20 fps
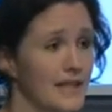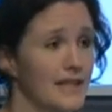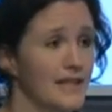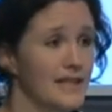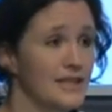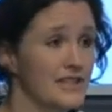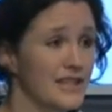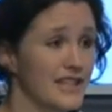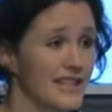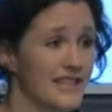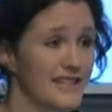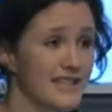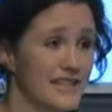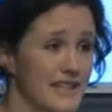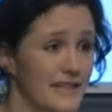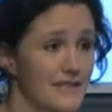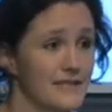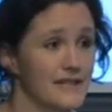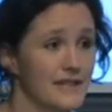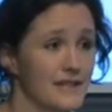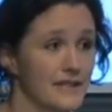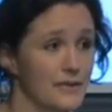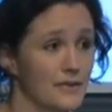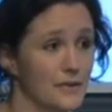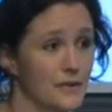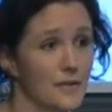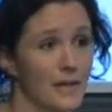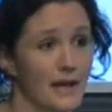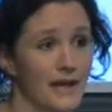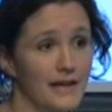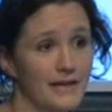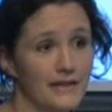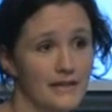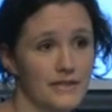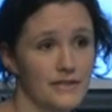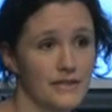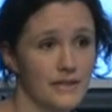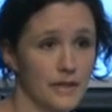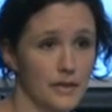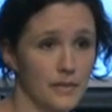She achieves it through
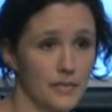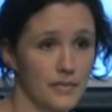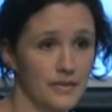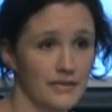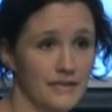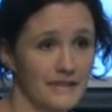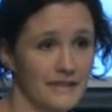partnership